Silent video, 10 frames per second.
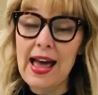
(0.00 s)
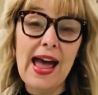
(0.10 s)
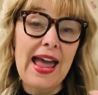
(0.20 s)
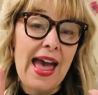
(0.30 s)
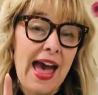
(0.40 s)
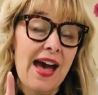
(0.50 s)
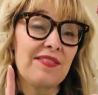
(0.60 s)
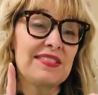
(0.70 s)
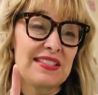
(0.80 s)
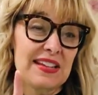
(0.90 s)
I
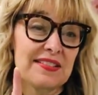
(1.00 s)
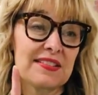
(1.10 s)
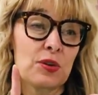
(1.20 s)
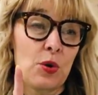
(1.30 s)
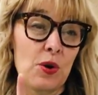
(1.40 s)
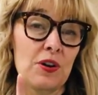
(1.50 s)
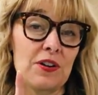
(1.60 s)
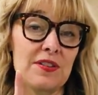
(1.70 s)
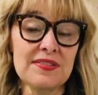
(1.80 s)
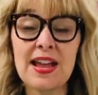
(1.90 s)
have 6
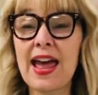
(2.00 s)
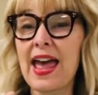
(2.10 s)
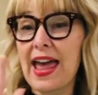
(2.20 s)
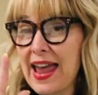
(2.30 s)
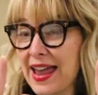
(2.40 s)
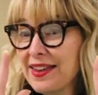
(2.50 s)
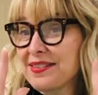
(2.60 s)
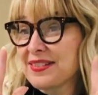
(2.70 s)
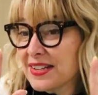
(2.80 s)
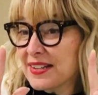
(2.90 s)
corners and
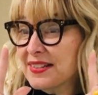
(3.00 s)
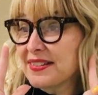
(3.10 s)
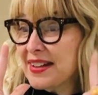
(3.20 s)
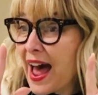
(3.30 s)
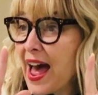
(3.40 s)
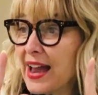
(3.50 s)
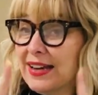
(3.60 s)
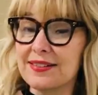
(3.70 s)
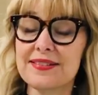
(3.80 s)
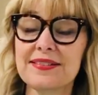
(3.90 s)
6
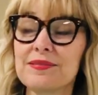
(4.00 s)
sides.